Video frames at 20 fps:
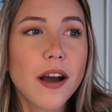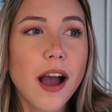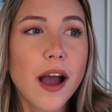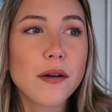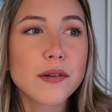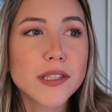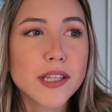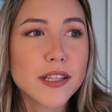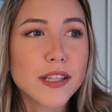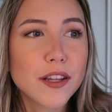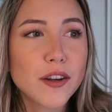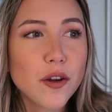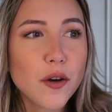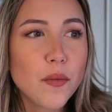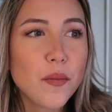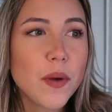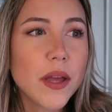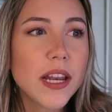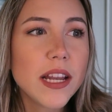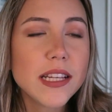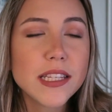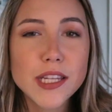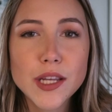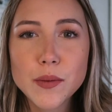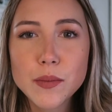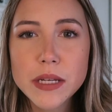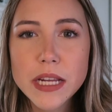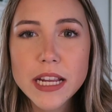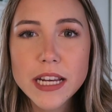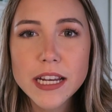I was a little bit
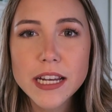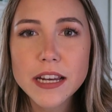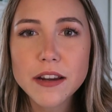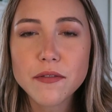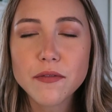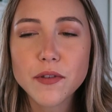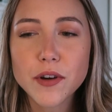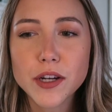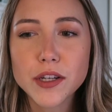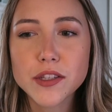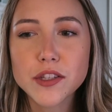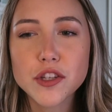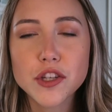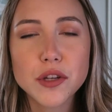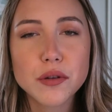intimidated at first.